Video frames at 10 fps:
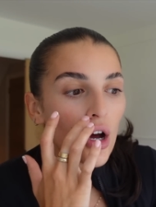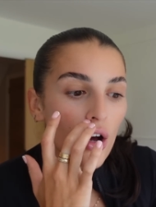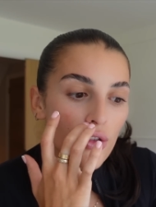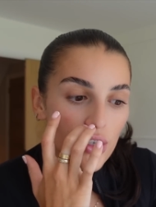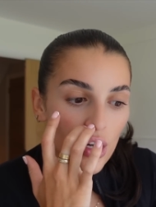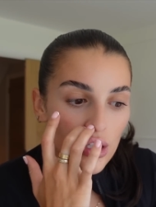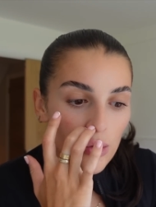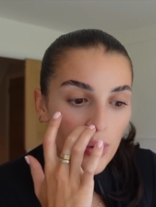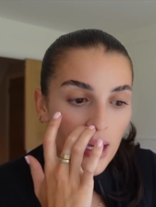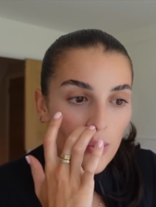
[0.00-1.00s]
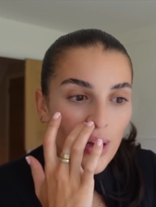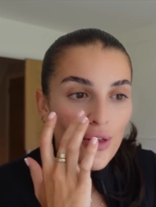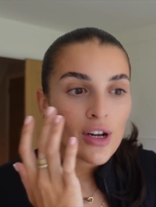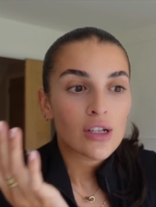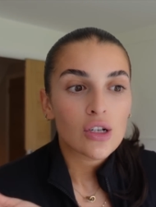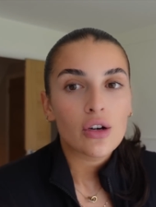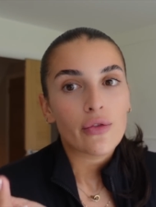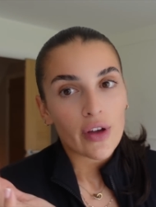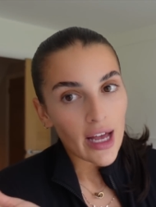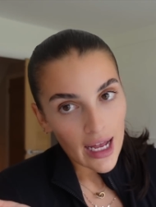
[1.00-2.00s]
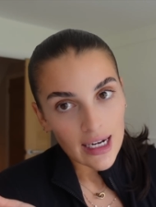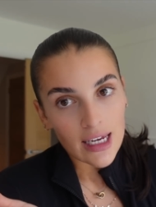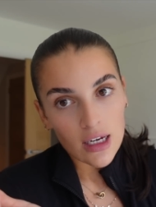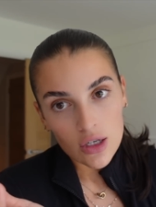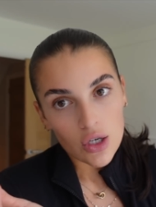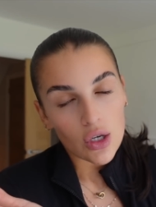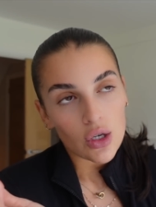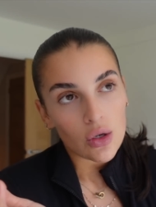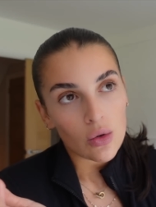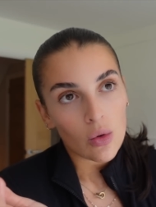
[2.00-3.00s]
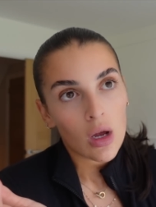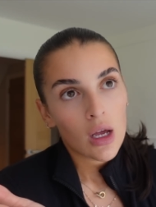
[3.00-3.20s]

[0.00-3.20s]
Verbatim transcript: other dogs to play with and it's good for Callie to